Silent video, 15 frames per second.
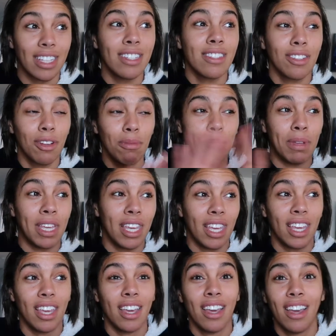this could
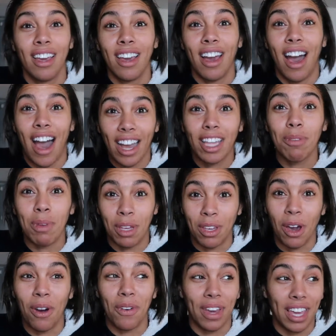be, I could be
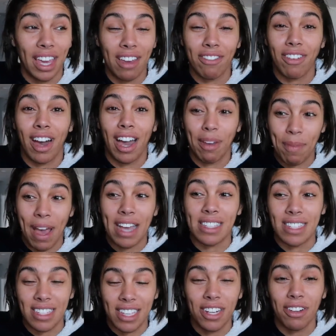going if I
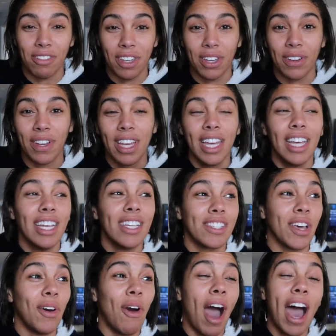pass this interview.
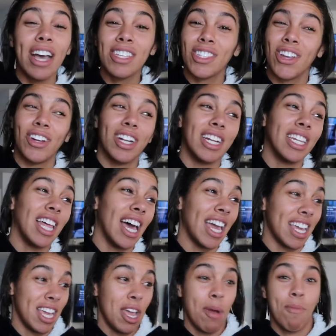So I started
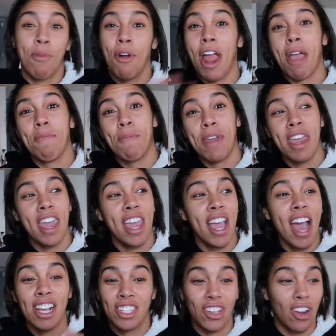like
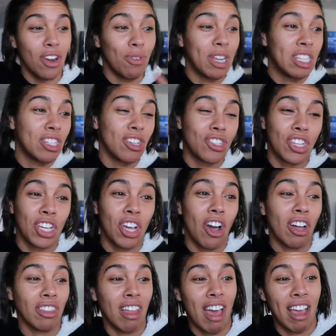prepping. I started researching
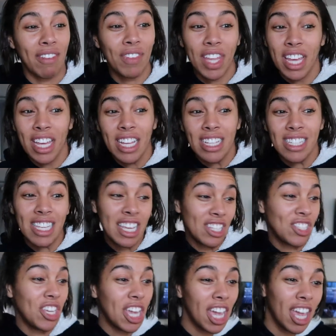on like
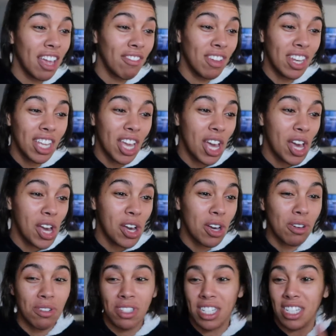teaching
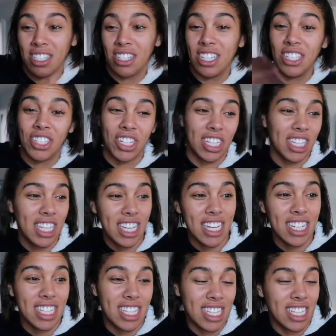videos and teaching
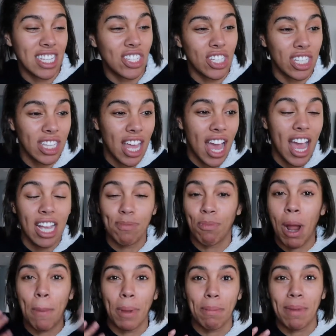this and teaching that and
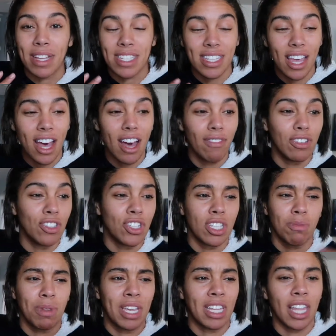prepping myself and
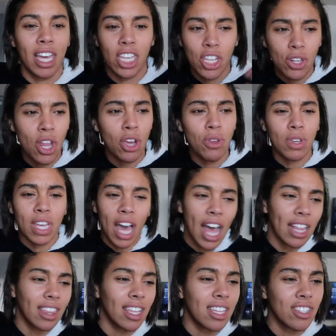just being like, you
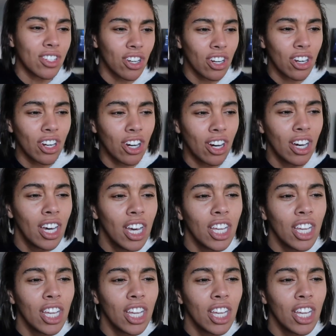got this, girl.